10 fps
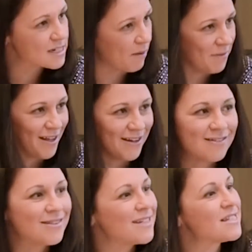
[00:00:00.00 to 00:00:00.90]
coming
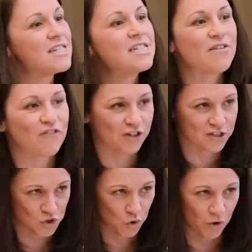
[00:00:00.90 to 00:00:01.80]
in, that's a
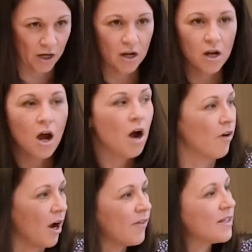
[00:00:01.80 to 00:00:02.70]
different story, all
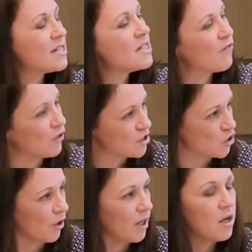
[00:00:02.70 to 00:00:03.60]
right? That's a different
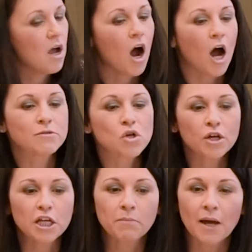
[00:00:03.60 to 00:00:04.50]
story. I'm
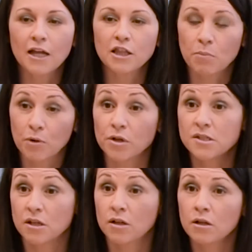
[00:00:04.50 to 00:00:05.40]
talking about the
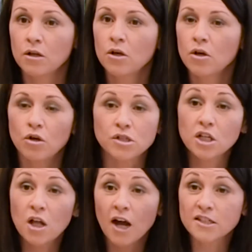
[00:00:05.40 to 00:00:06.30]
person whose
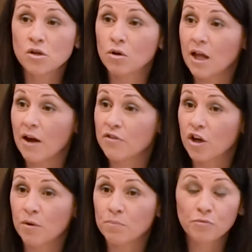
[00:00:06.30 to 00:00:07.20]
clients all love
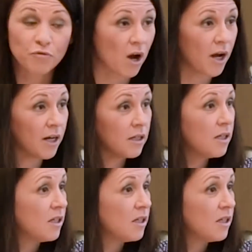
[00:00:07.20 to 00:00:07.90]
them, right?